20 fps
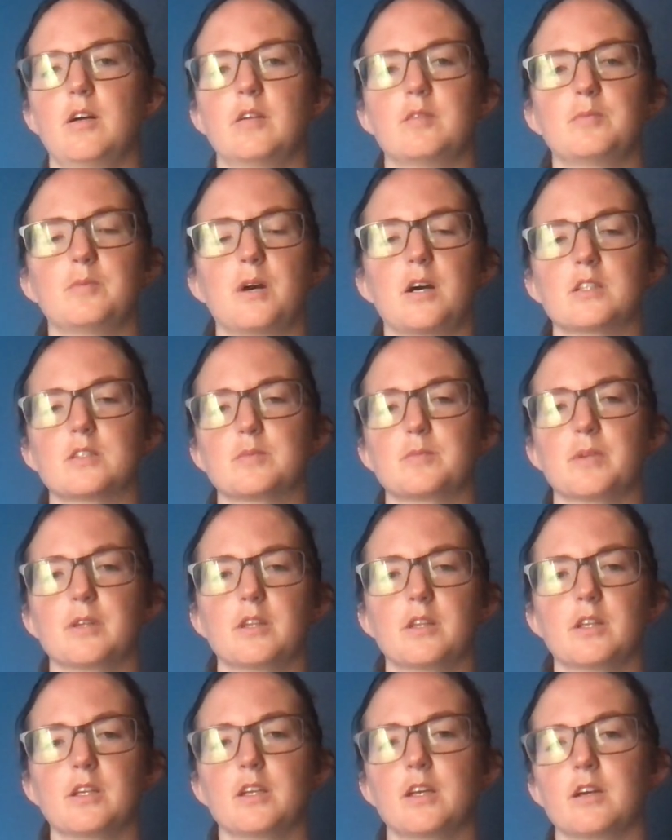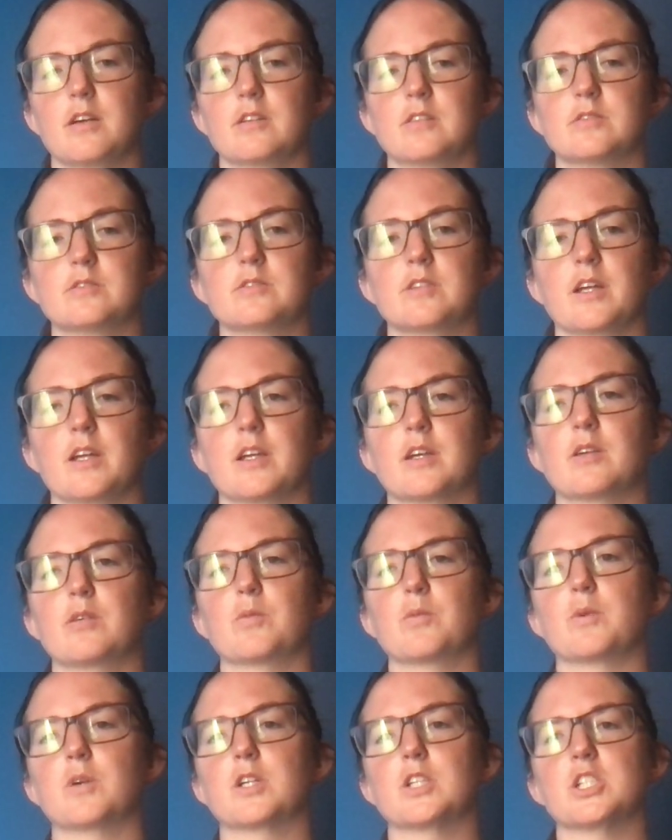of possibility of like
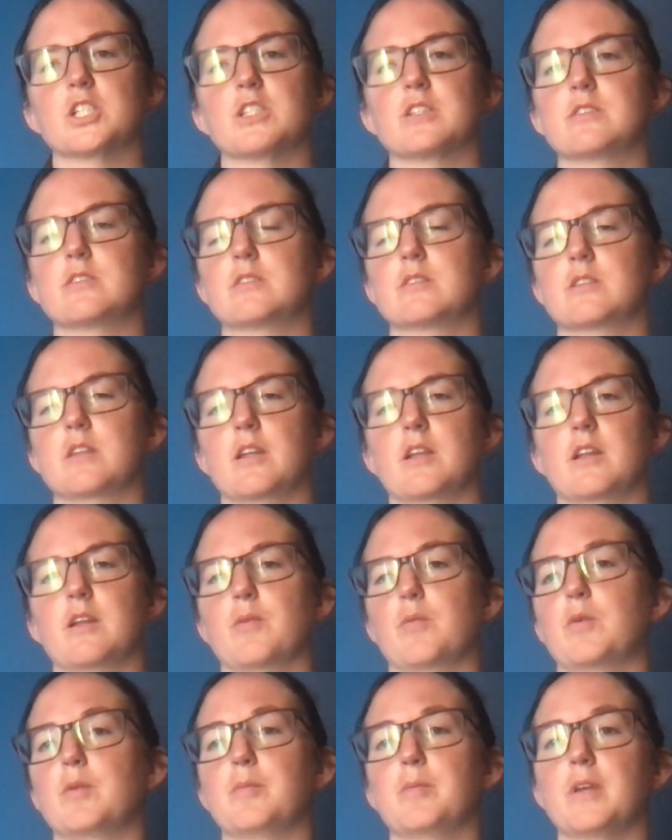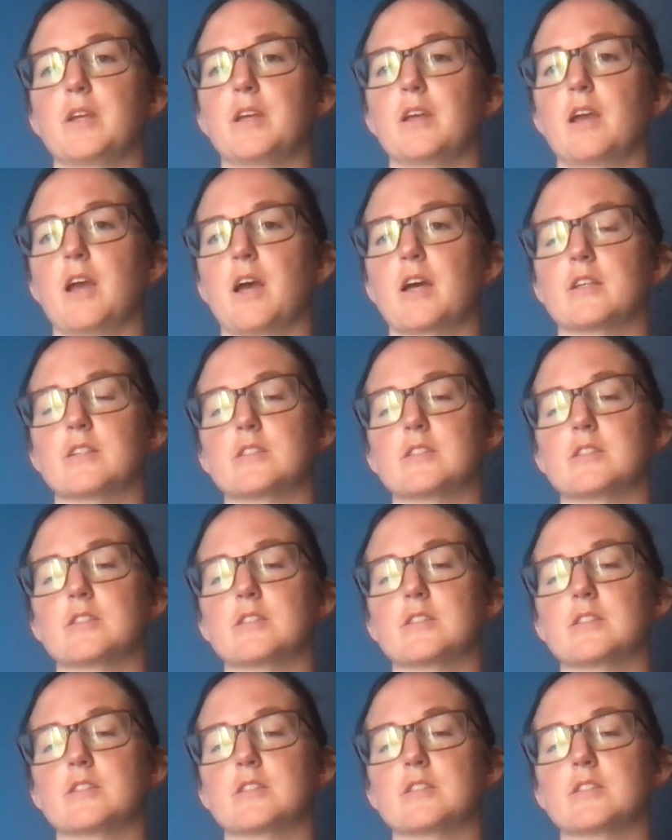worksheets that would be